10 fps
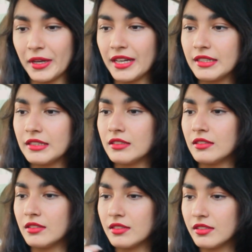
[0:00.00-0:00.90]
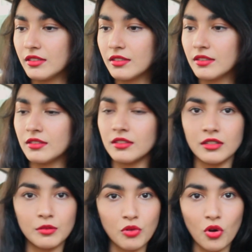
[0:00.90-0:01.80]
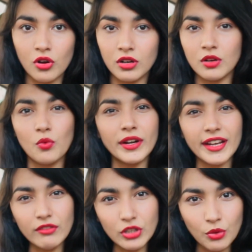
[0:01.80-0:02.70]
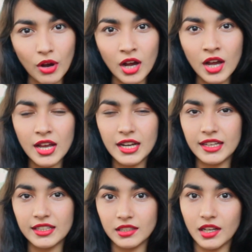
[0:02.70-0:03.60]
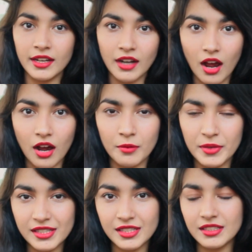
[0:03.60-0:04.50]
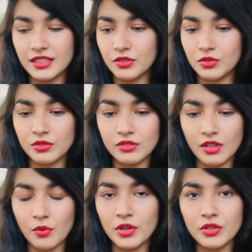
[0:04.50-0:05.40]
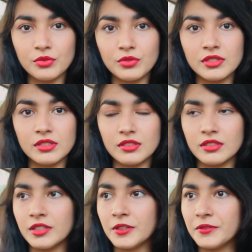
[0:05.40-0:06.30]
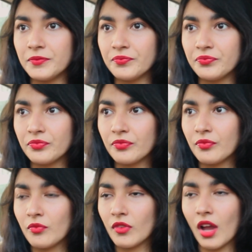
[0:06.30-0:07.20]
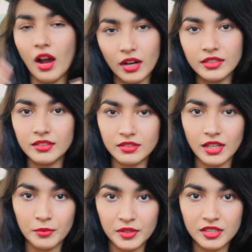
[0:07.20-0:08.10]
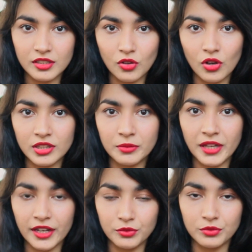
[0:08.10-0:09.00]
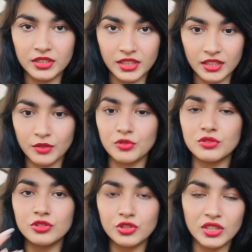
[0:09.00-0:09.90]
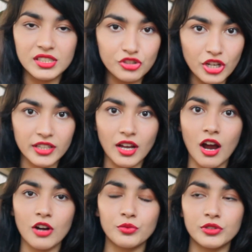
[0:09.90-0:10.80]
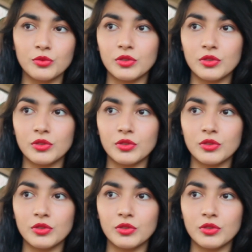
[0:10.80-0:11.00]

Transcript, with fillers: painter, a singer, a blogger, whatever you are, like an uh, basically, you know, someone who is um, artists, I'll basically call them that only, and they want to sh share the art with the